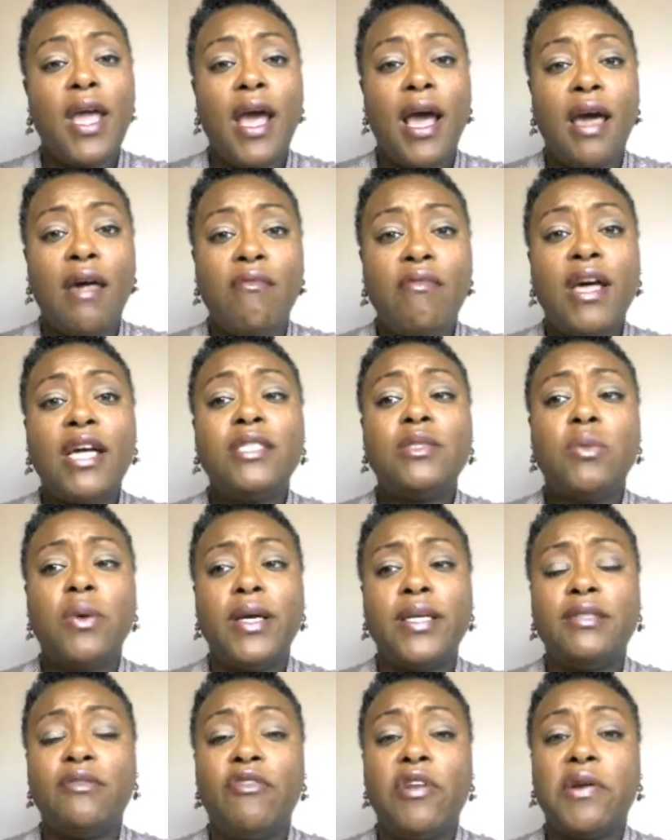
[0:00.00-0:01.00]
And that's why
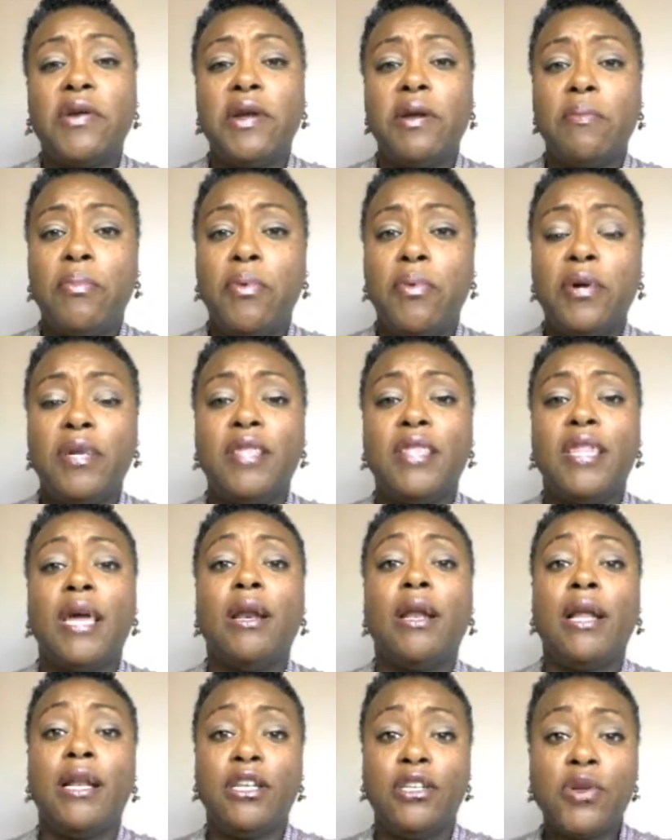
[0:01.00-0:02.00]
it's very important
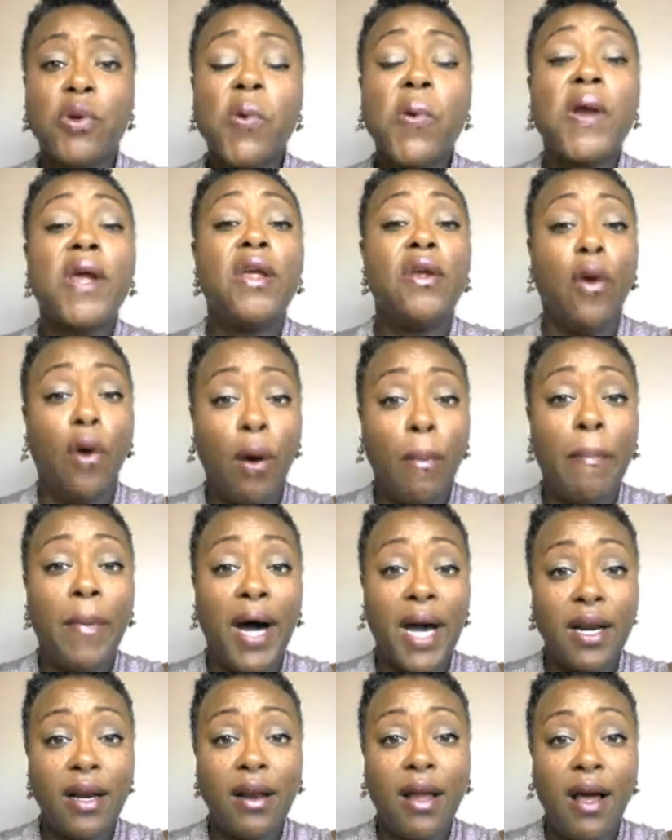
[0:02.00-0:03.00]
that during your
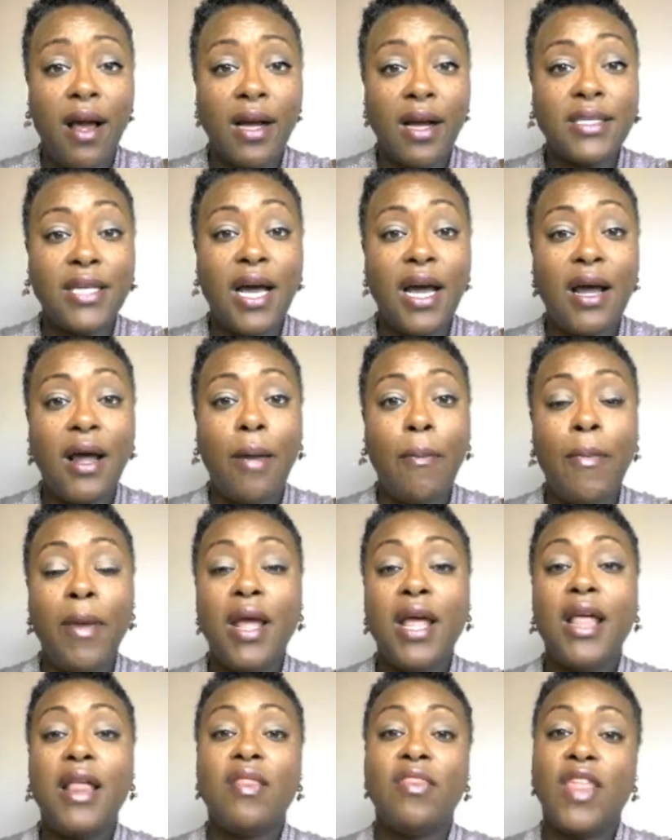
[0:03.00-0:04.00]
monologue time
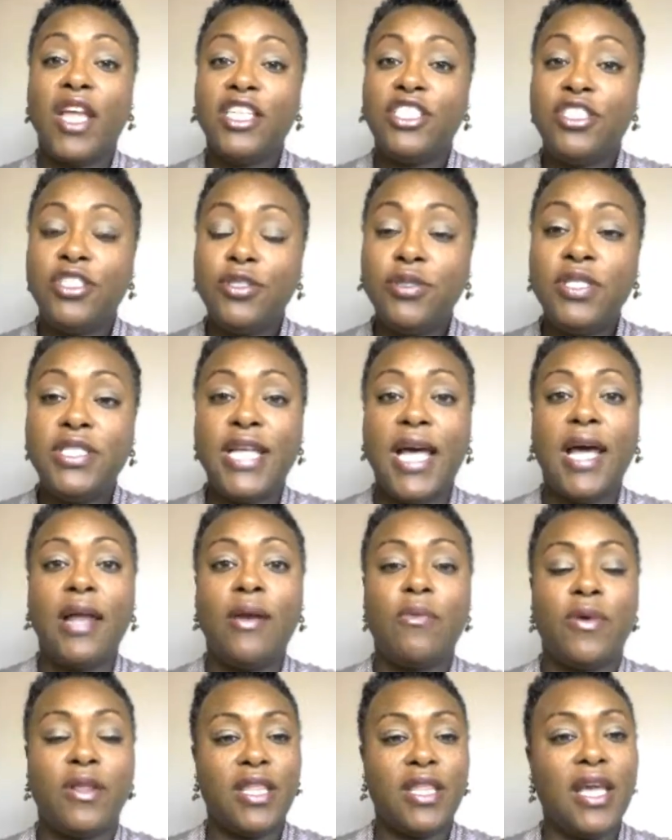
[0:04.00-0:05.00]
that you
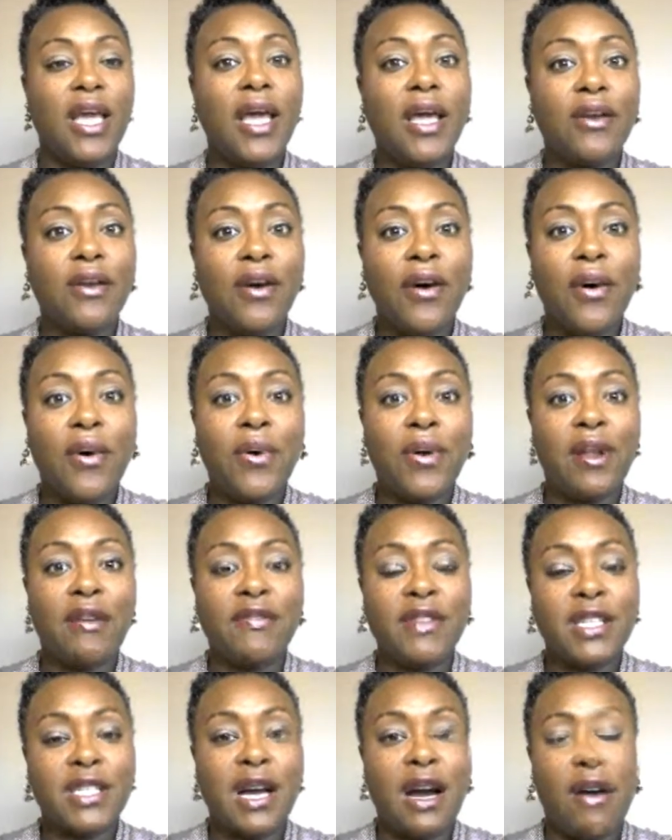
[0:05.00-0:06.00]
set the end goal
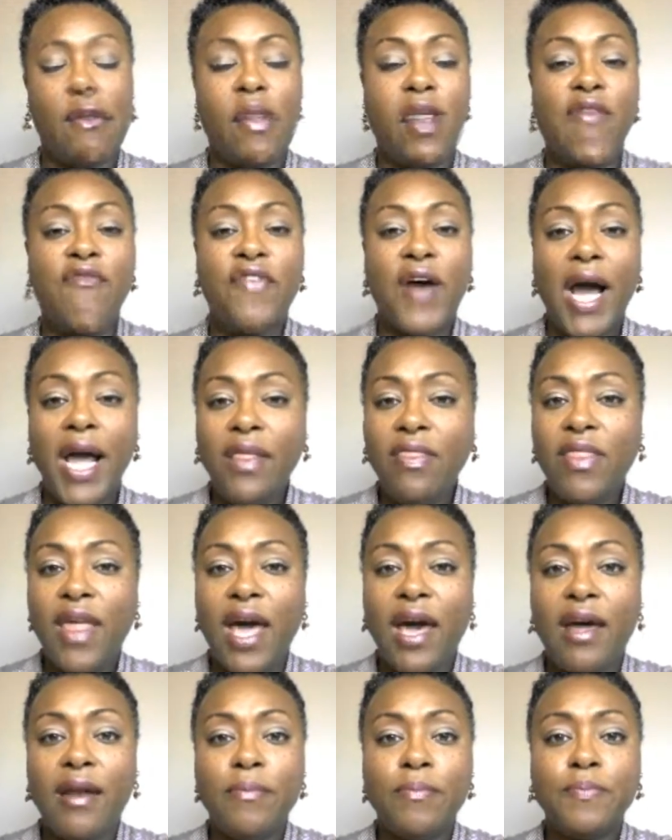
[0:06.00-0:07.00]
of this conversation is.